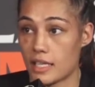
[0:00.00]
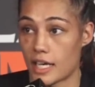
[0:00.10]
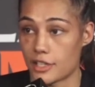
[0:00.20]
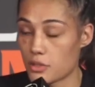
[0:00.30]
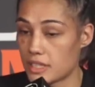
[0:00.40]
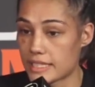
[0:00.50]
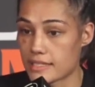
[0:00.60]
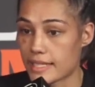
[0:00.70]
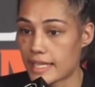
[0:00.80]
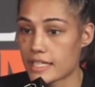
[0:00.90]
I know
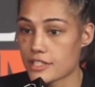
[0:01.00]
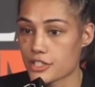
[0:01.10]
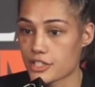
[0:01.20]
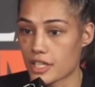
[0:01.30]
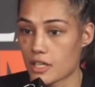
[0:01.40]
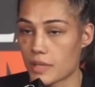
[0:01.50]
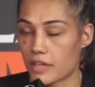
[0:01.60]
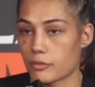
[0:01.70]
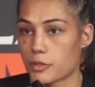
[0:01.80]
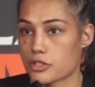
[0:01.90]
Leah's keen. She's going to come
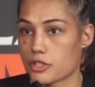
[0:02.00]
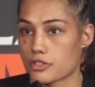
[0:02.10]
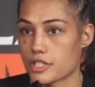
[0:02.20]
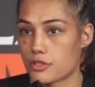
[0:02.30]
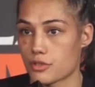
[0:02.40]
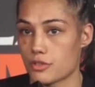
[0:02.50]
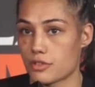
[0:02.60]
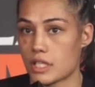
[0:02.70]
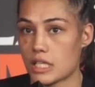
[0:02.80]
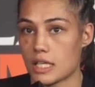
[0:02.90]
back from her surgery
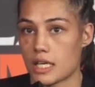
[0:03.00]
soon.